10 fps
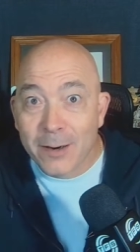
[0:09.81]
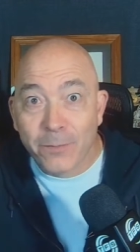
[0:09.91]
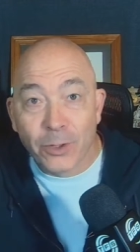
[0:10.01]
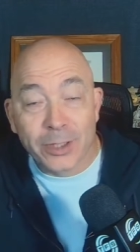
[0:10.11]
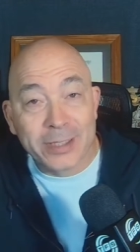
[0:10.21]

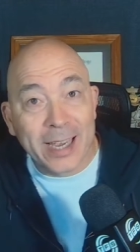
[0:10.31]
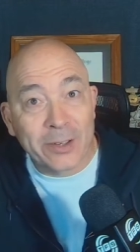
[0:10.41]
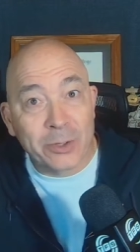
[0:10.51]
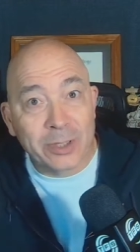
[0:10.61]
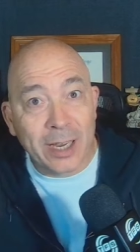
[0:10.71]
versus
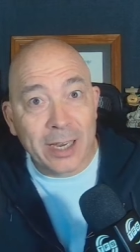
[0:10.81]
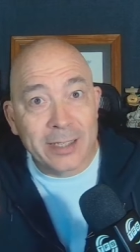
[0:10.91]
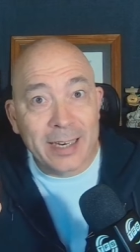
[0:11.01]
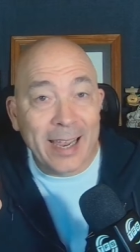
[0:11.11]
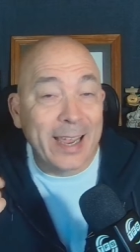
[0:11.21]

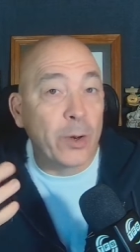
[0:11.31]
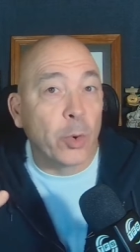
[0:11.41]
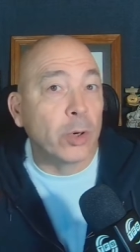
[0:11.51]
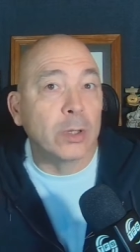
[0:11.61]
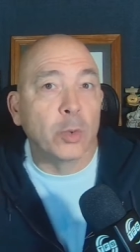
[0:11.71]
exercising and
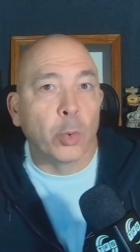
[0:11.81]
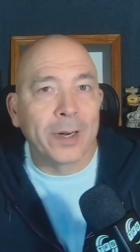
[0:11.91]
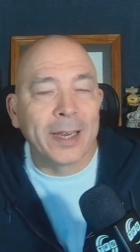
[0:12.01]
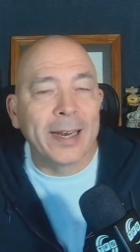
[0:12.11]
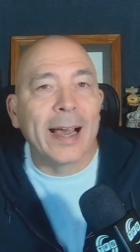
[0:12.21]
or
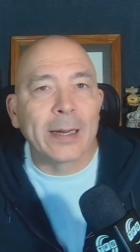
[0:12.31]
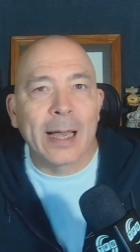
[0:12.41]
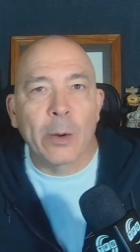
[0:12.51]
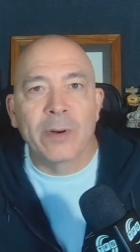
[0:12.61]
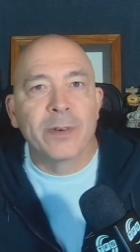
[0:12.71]
working out,
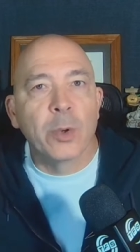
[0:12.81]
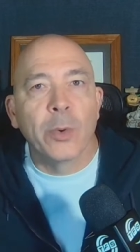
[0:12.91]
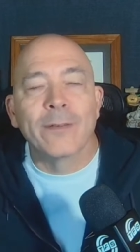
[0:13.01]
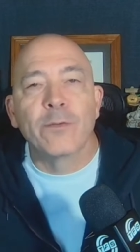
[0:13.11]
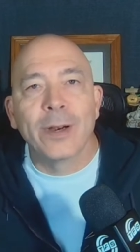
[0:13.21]
however you
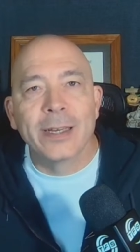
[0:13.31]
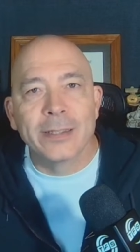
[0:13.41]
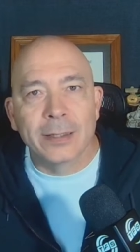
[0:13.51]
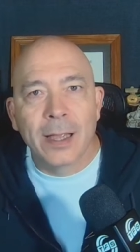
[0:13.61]
want to phrase it.